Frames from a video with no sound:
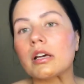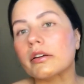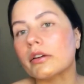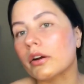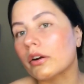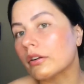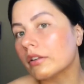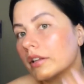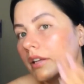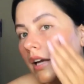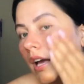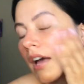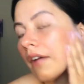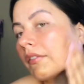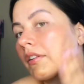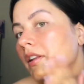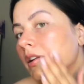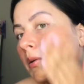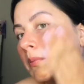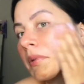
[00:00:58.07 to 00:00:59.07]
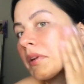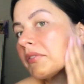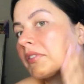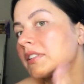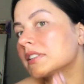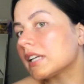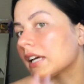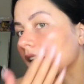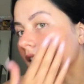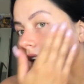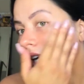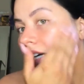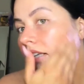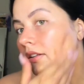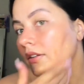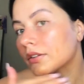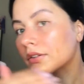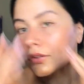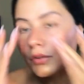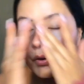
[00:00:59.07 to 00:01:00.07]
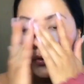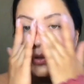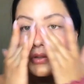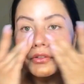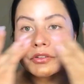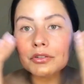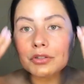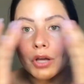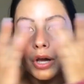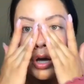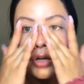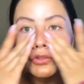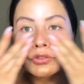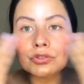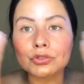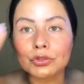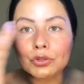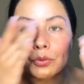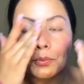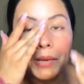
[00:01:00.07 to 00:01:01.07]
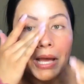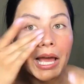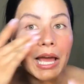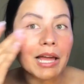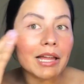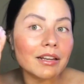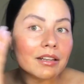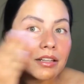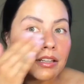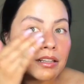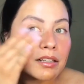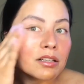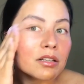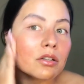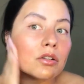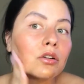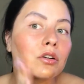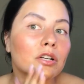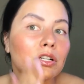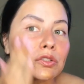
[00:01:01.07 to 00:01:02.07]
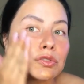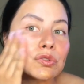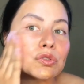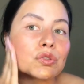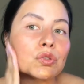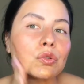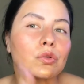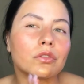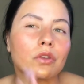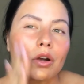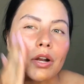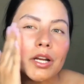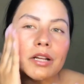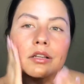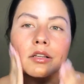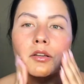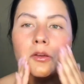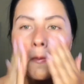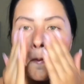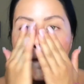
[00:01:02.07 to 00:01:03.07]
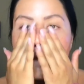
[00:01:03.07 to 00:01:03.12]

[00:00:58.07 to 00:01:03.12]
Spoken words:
Currently have a little bit of a tan, so it's not too bad, too dark.